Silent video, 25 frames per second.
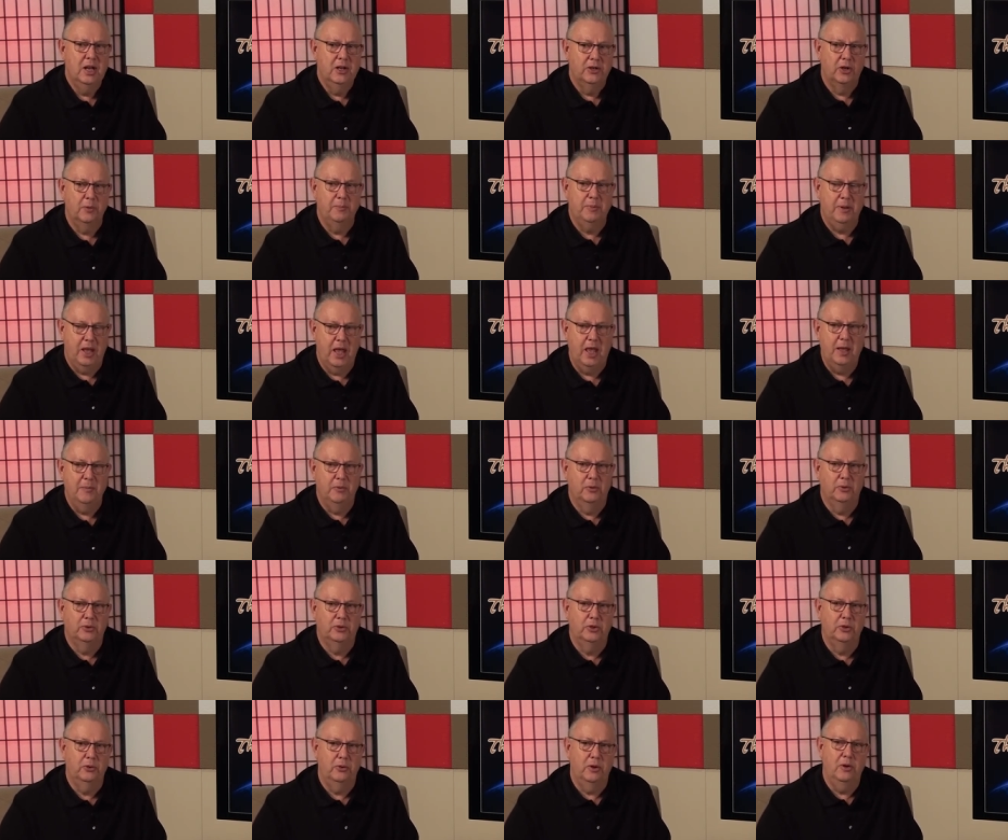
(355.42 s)
to be able
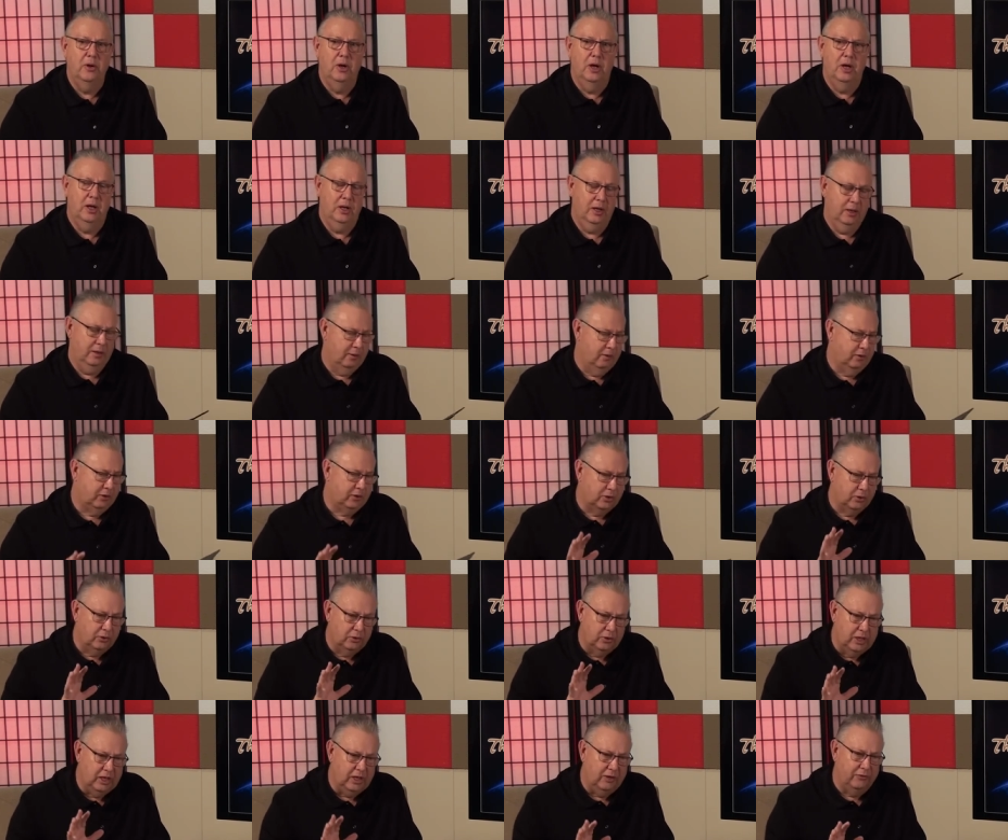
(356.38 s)
to, uh,
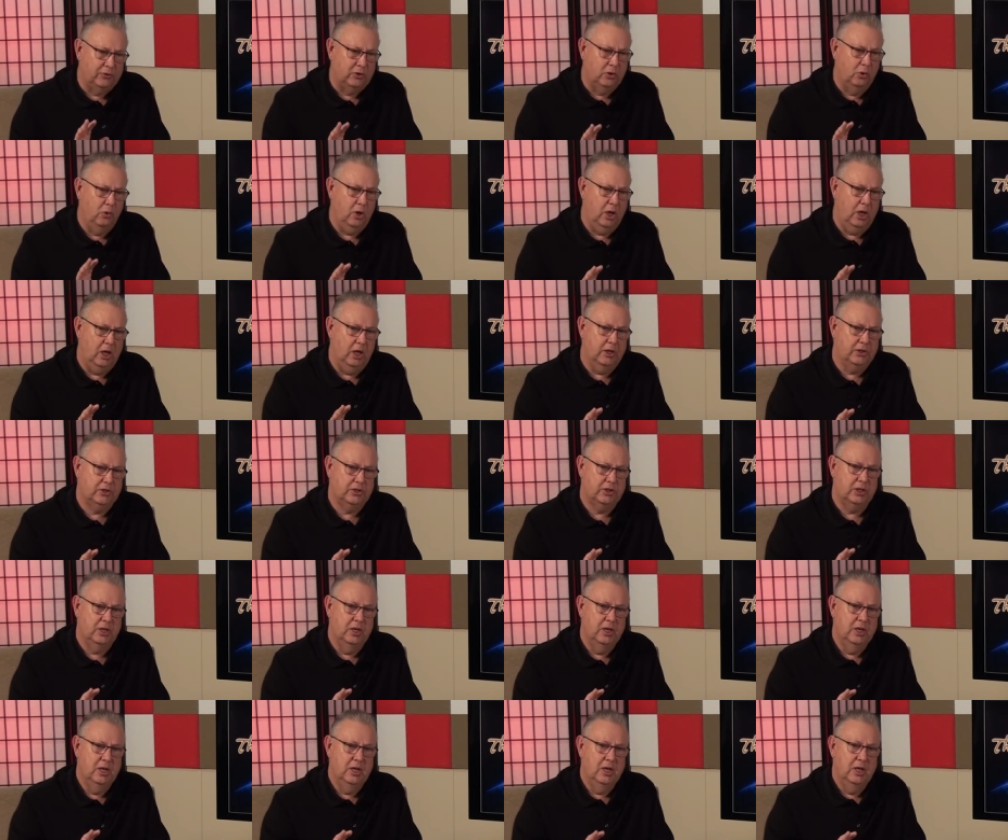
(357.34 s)
to give to
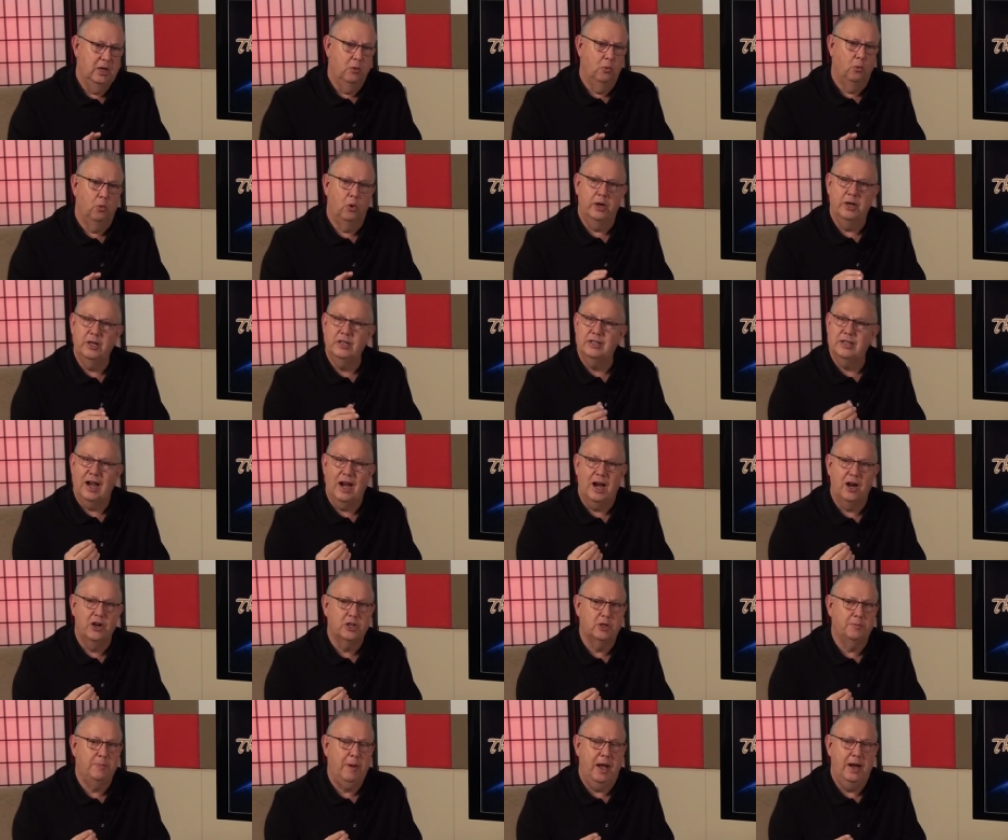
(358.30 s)
us what is
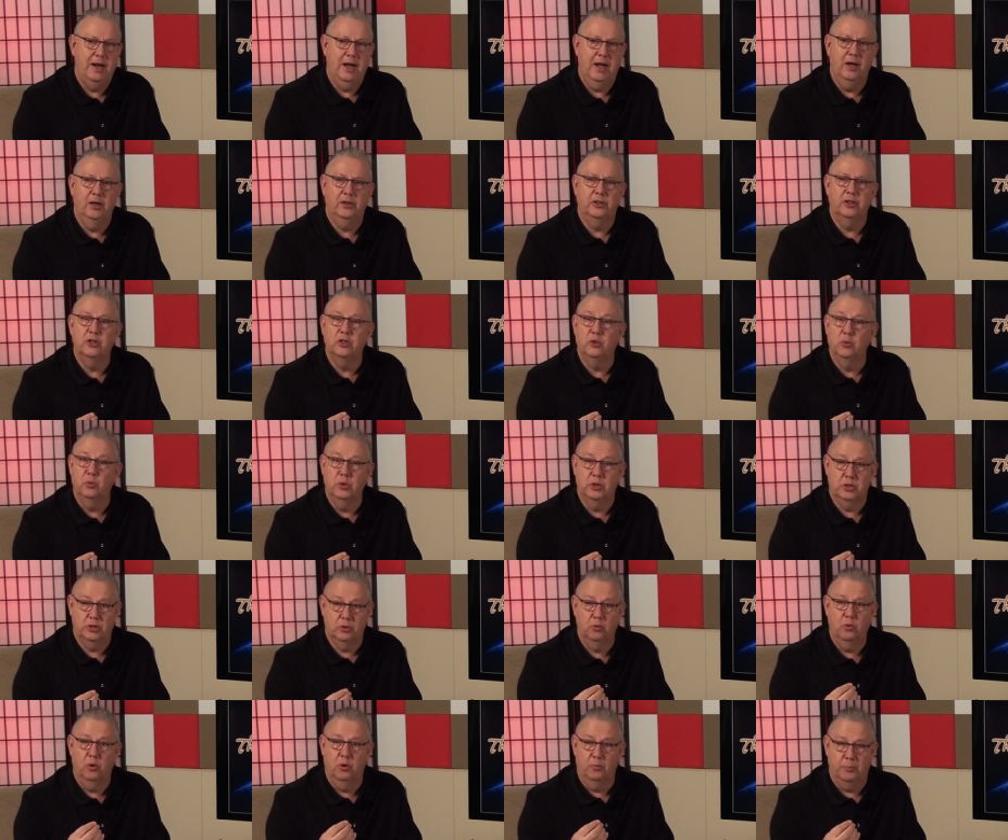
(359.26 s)
ours by inheritance,
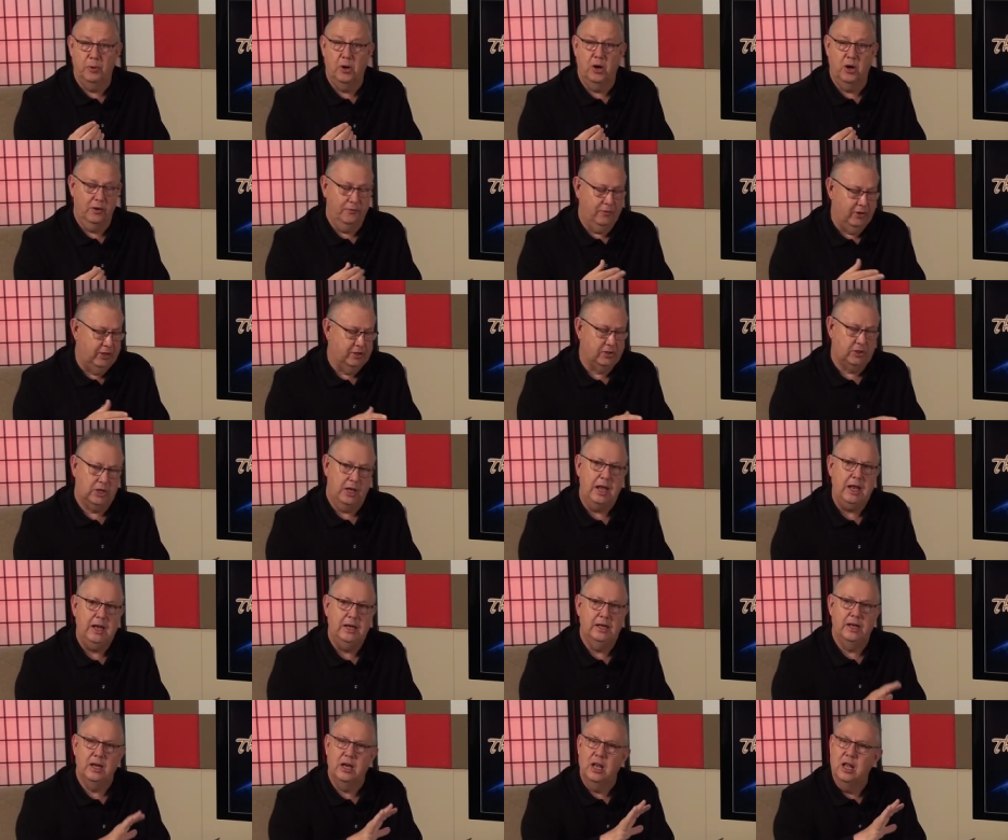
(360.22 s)
which part of it is
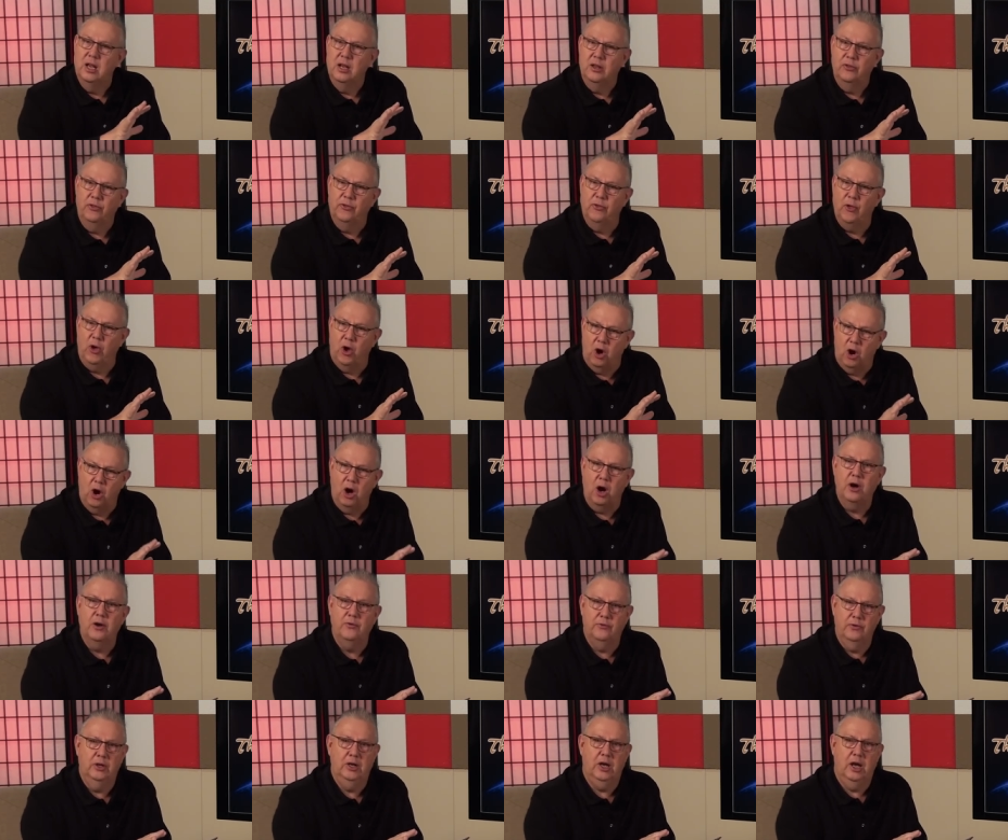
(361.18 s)
healing. The
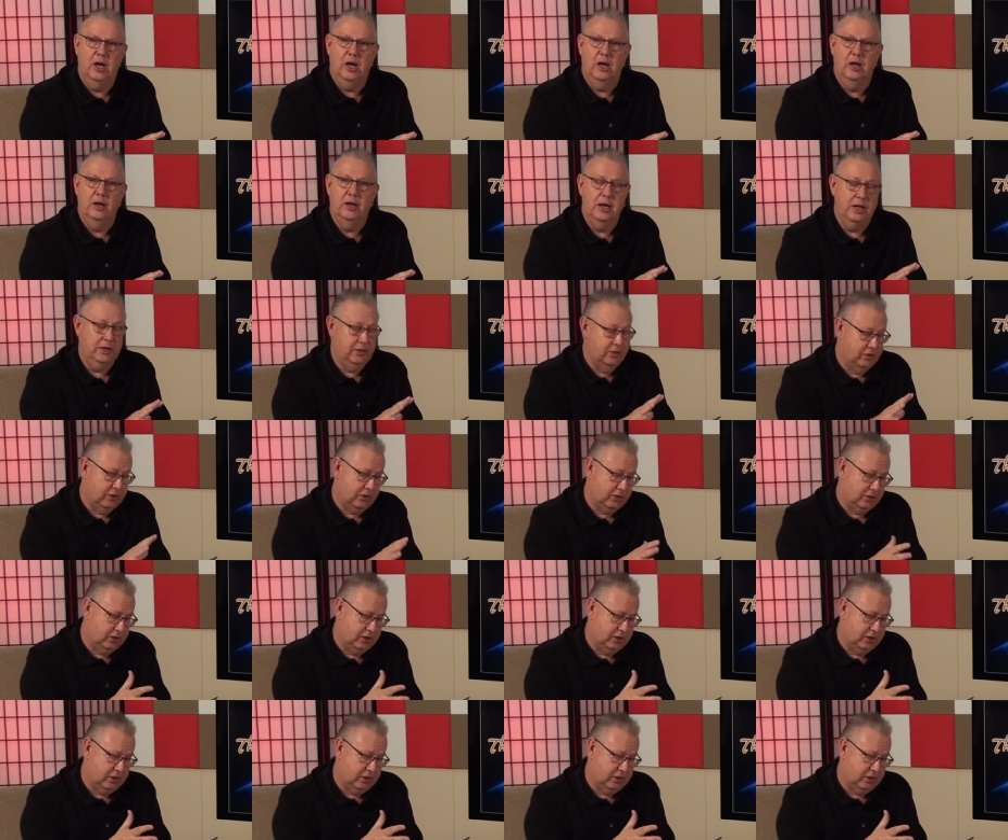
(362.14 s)
heart of God, he just